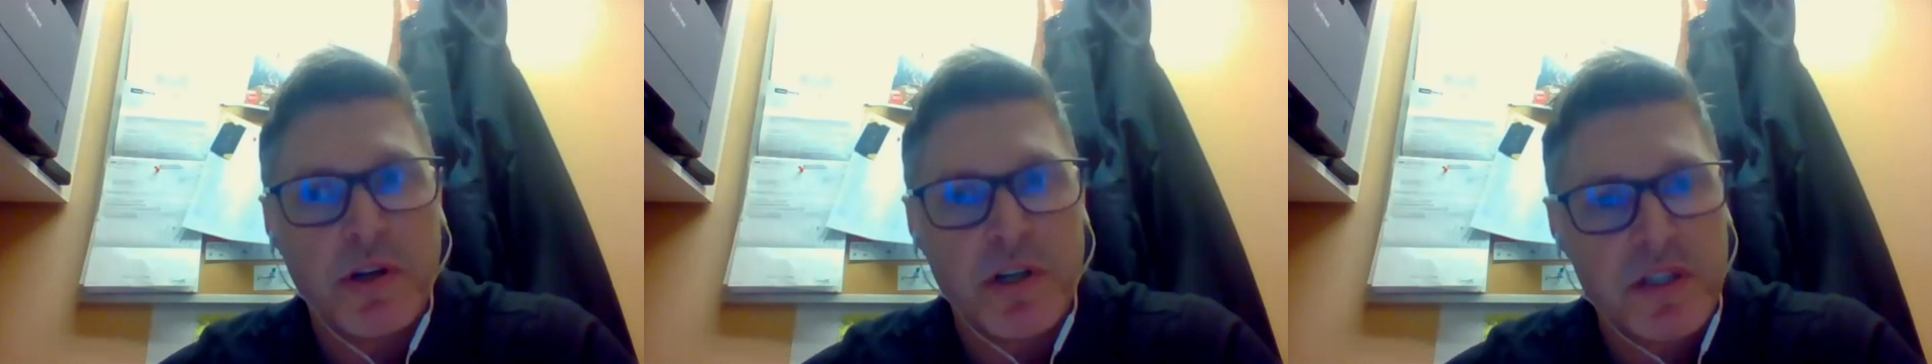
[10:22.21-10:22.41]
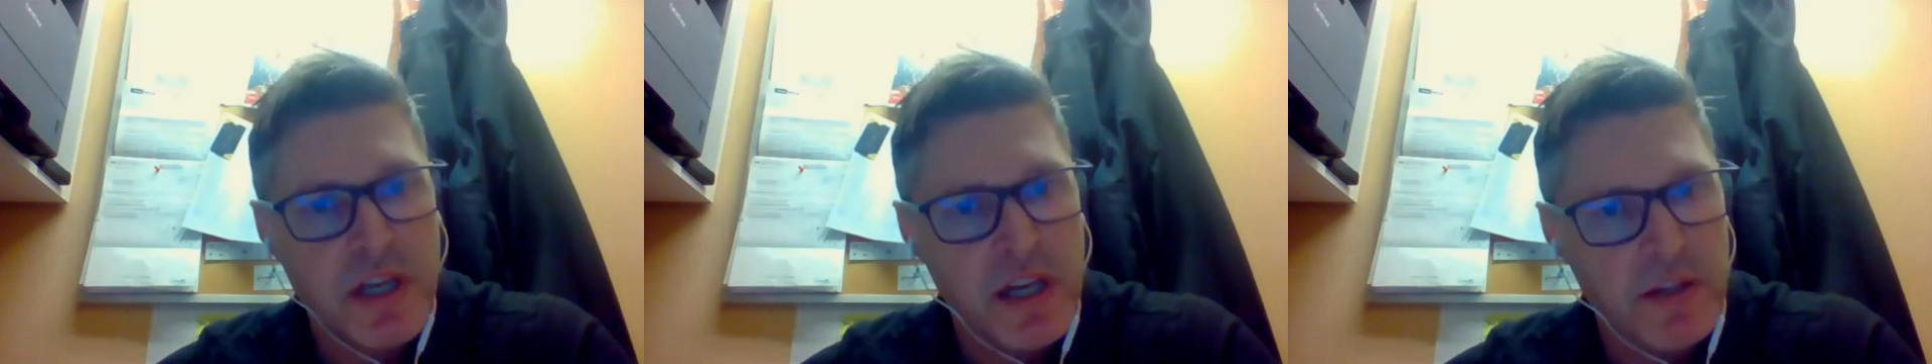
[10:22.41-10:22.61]

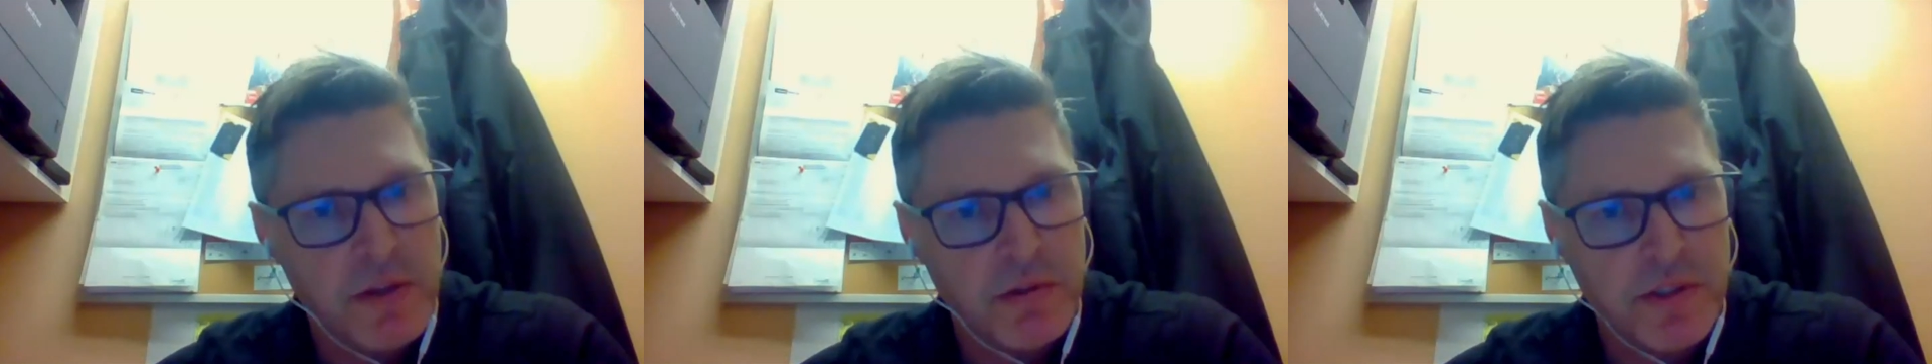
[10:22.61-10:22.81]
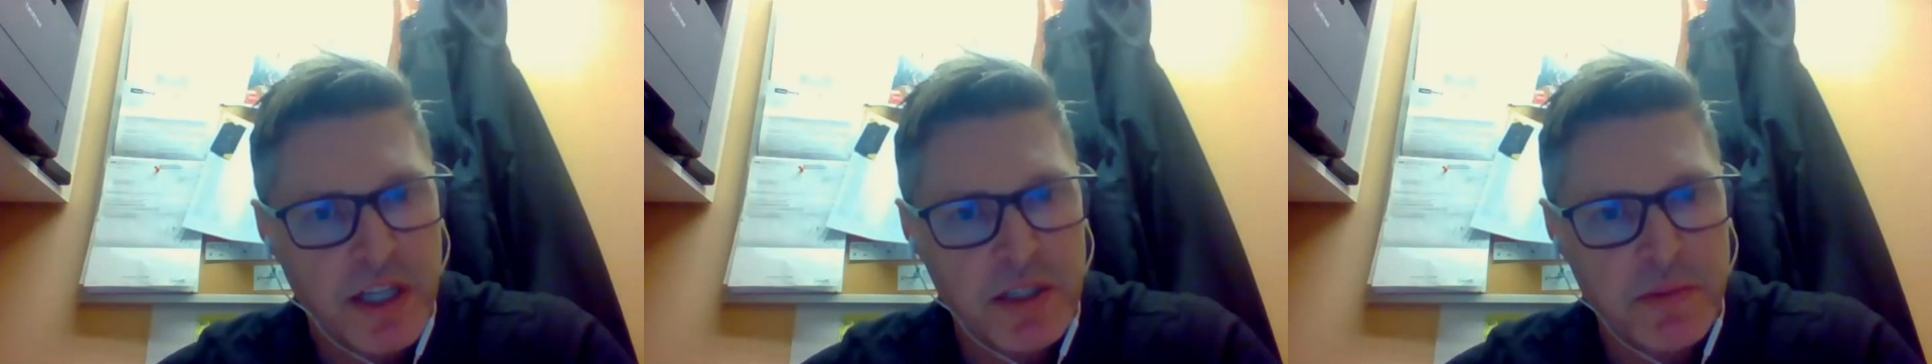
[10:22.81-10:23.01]
exceed
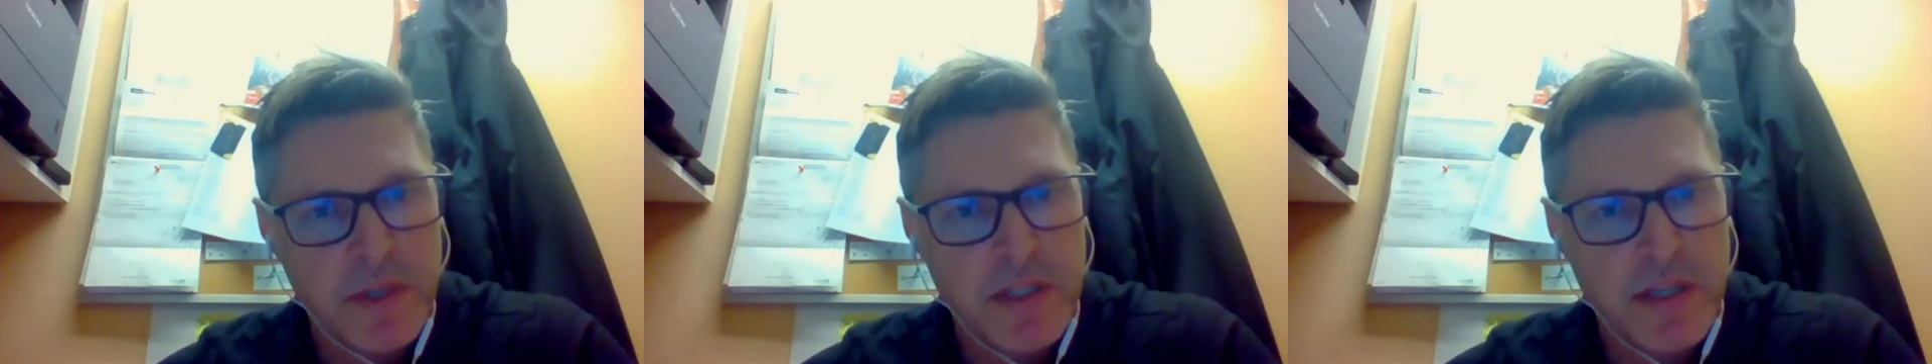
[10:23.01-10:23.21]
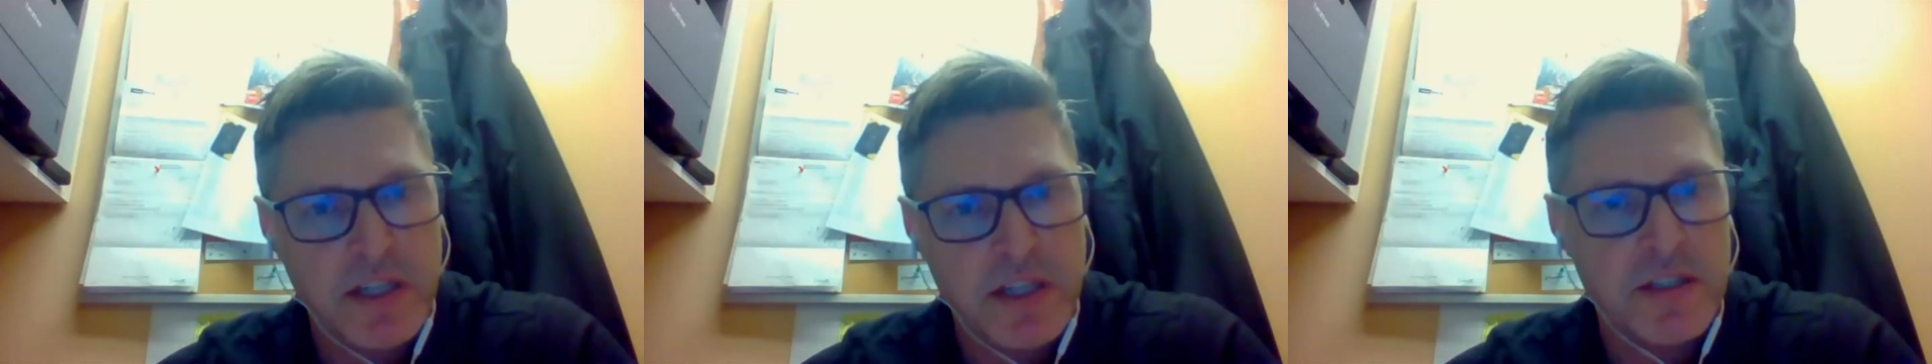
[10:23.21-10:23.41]
those
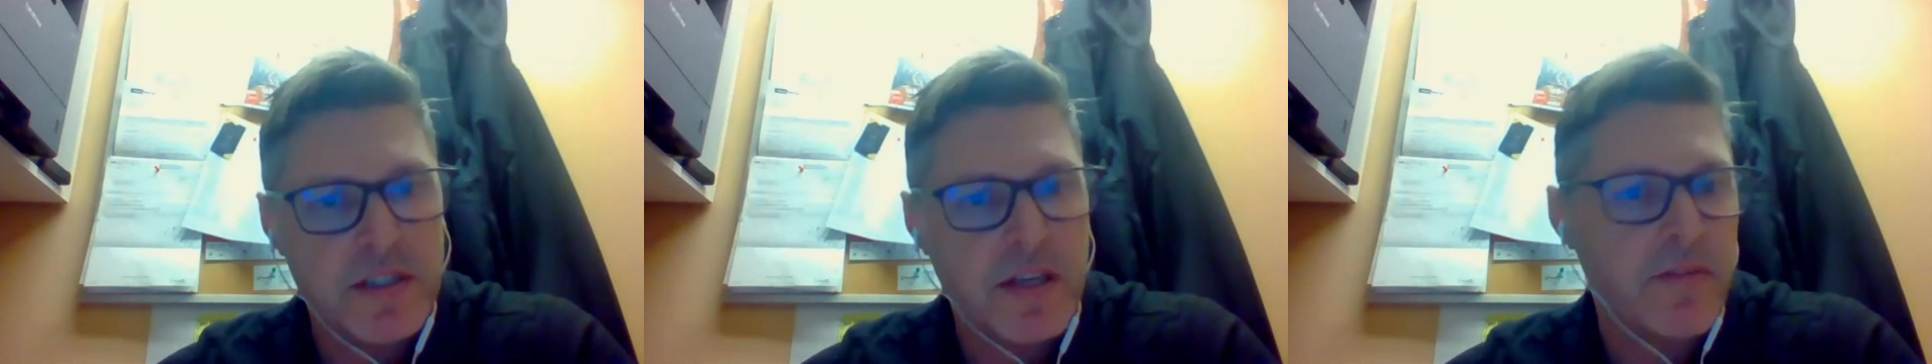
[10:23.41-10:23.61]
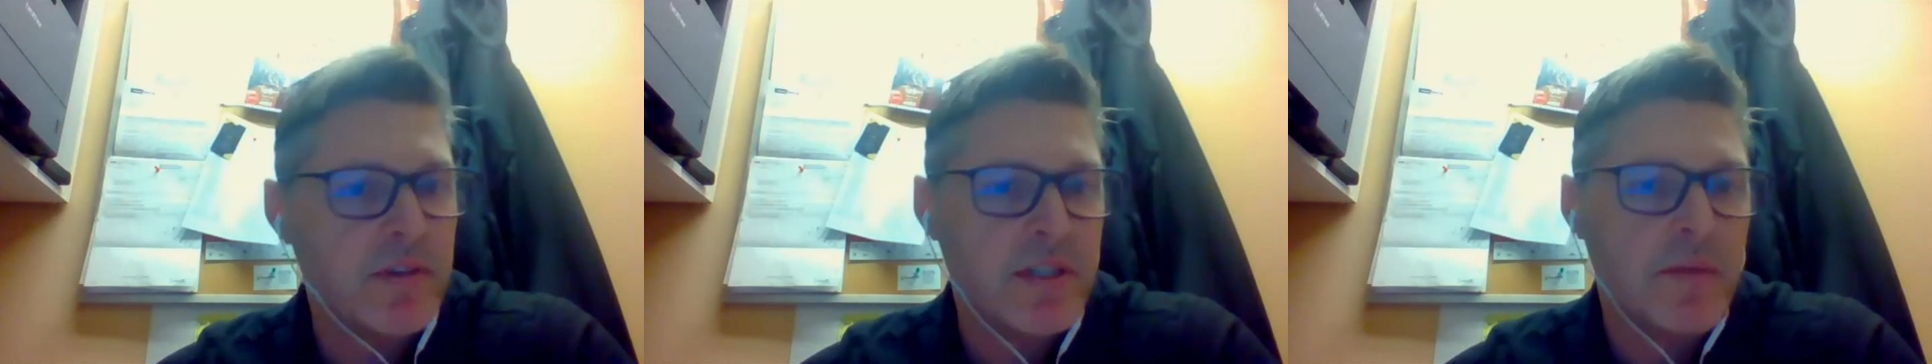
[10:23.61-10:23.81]
expectations
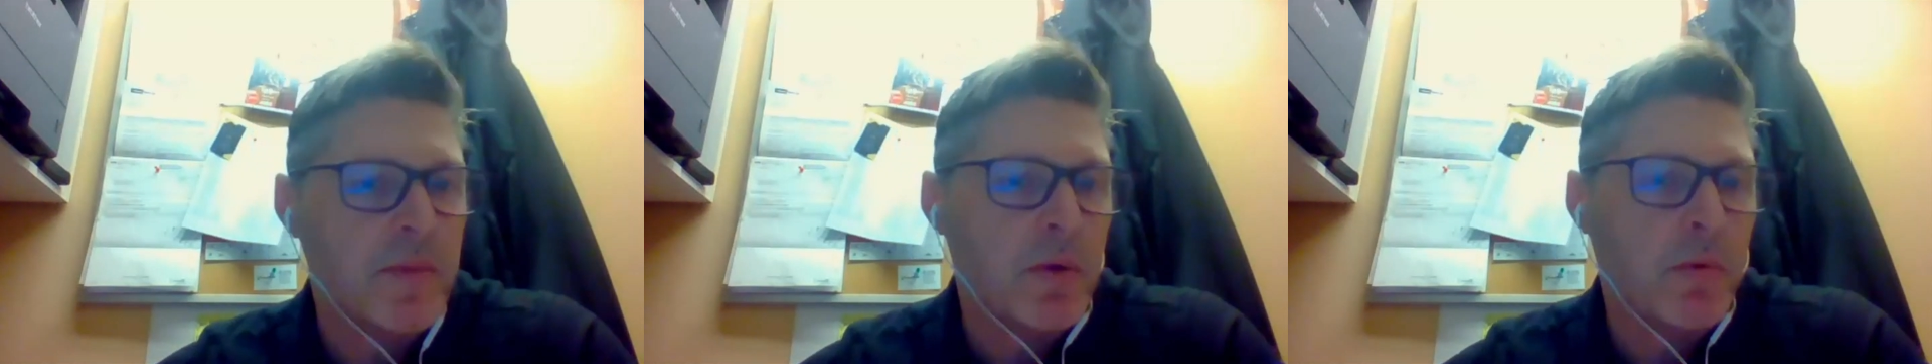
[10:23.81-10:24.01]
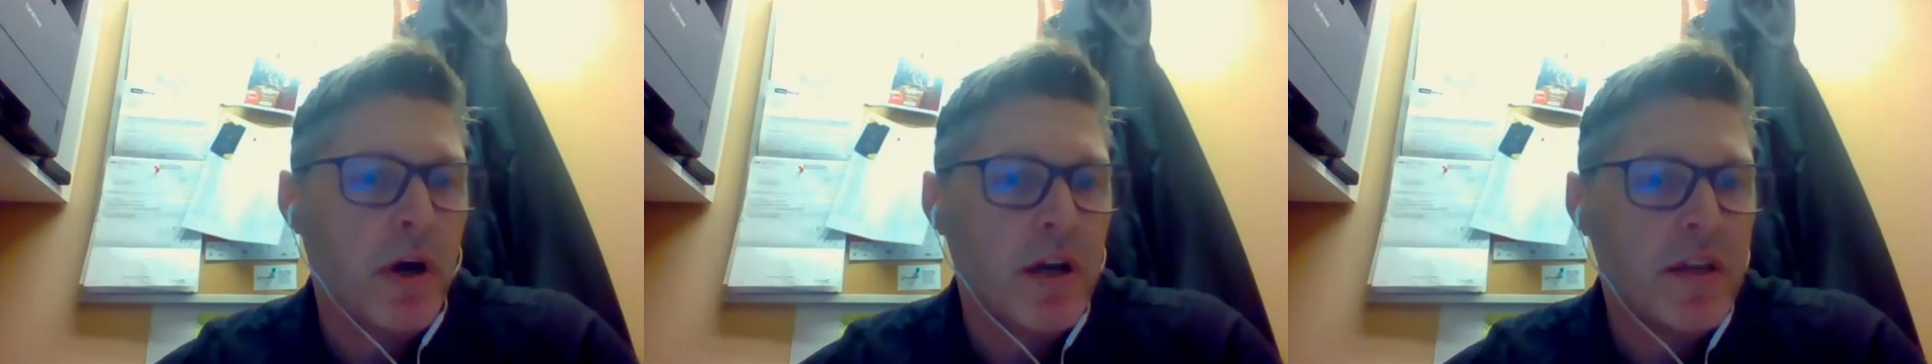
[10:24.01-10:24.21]
every time
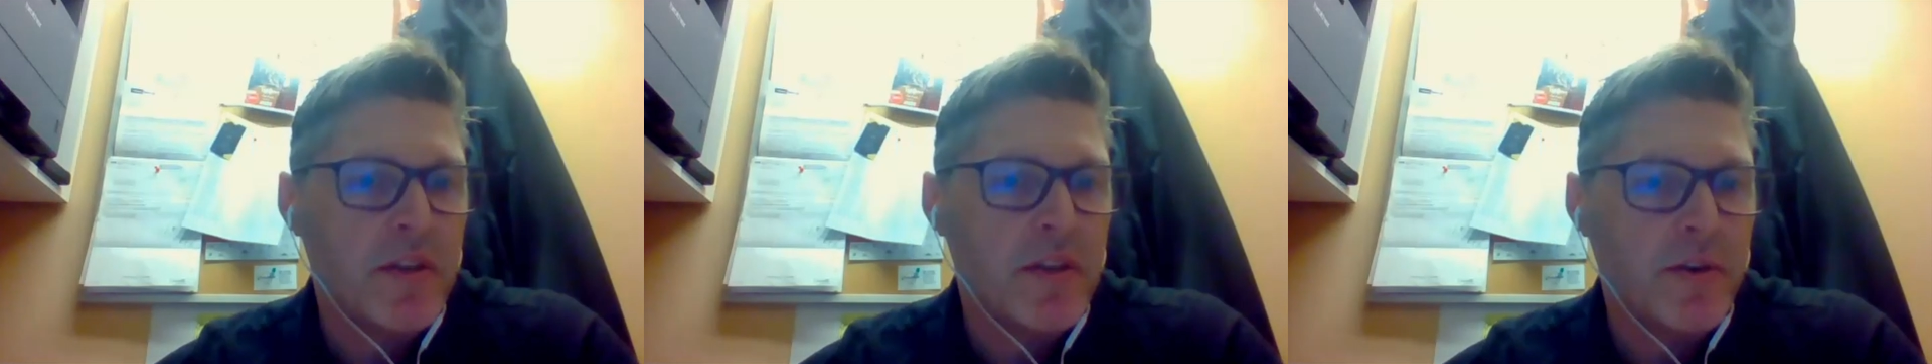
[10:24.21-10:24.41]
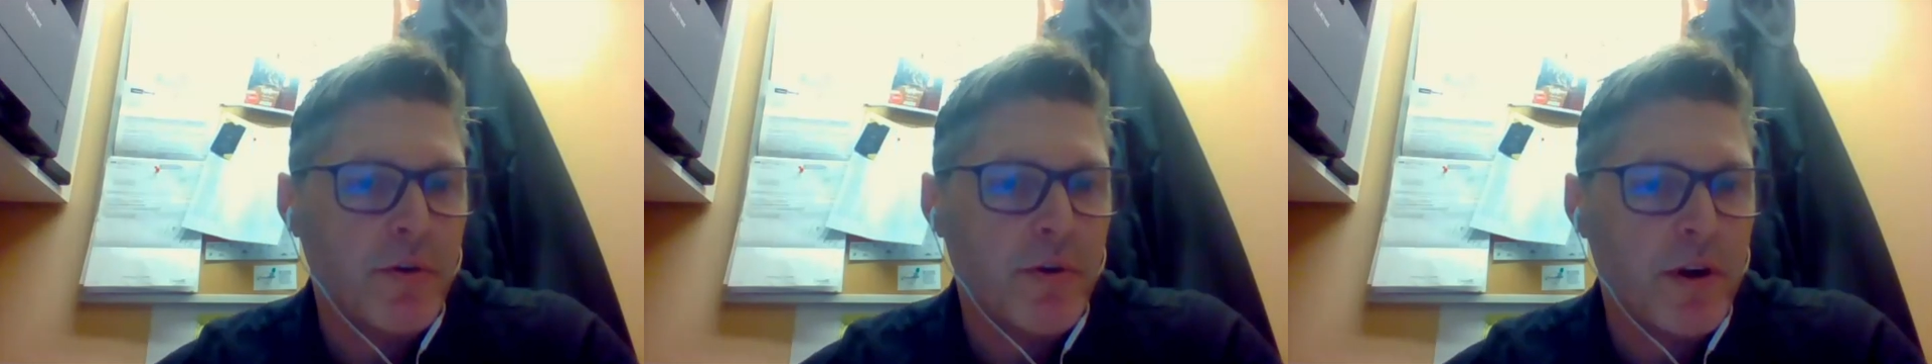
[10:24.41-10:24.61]
they walk in
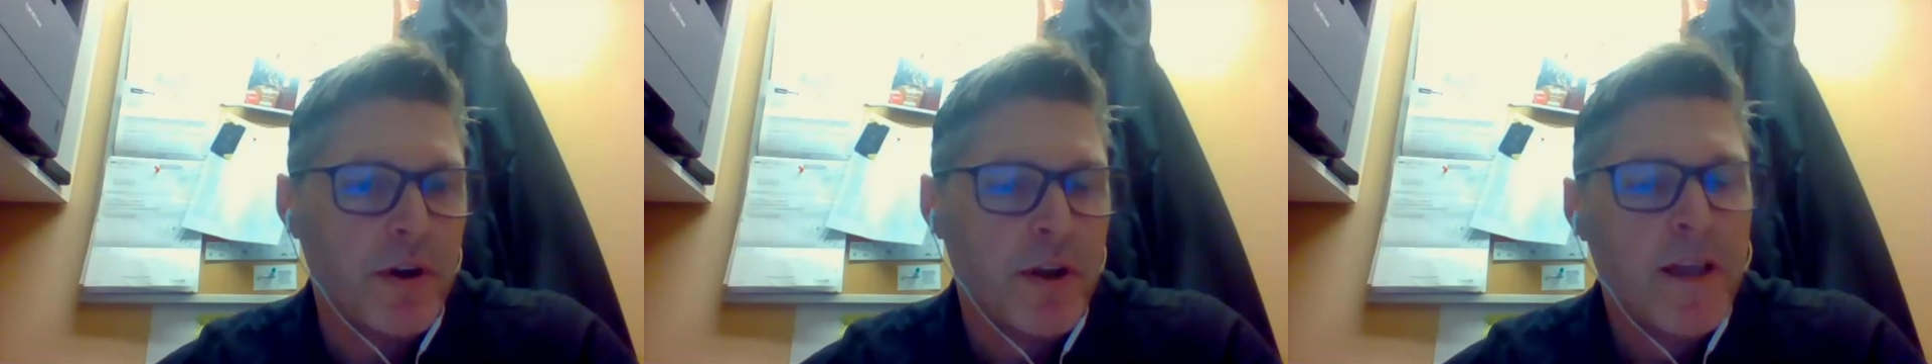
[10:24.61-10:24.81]
the door.